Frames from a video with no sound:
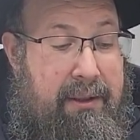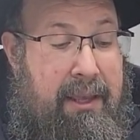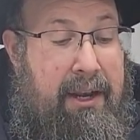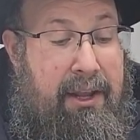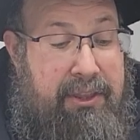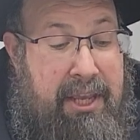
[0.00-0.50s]

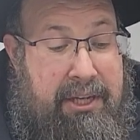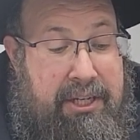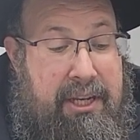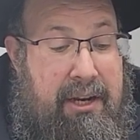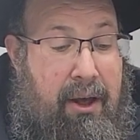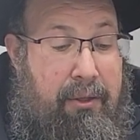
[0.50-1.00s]
In
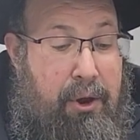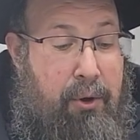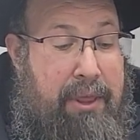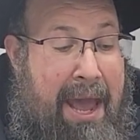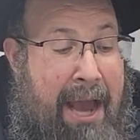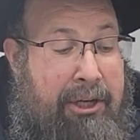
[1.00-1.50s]
addition, although
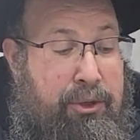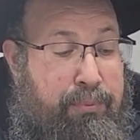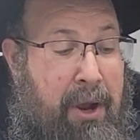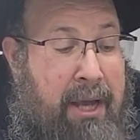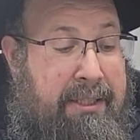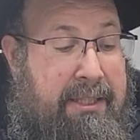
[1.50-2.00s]
in the actual
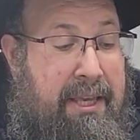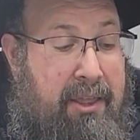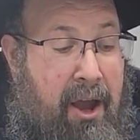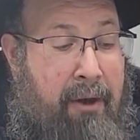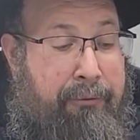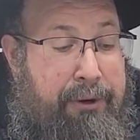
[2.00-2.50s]
processing of
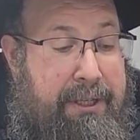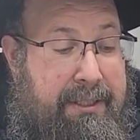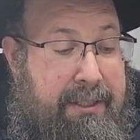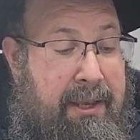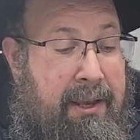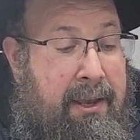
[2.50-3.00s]
the offerings,
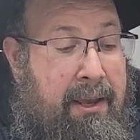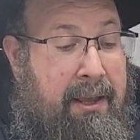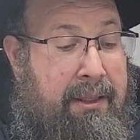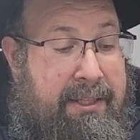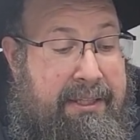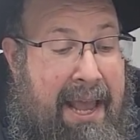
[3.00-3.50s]

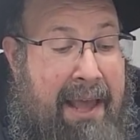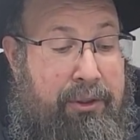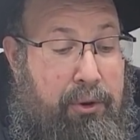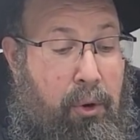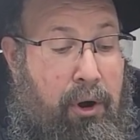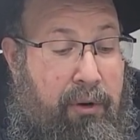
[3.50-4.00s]
the
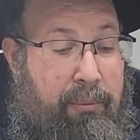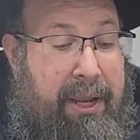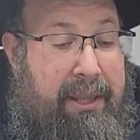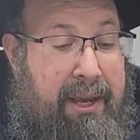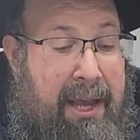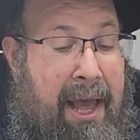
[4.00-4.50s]
standard order of
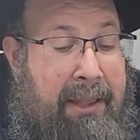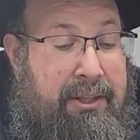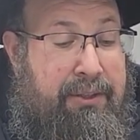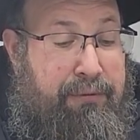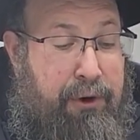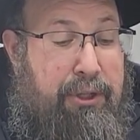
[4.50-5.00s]
bringing the
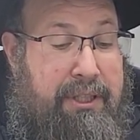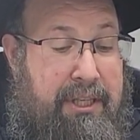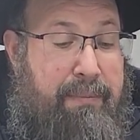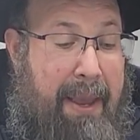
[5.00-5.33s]
chatas first is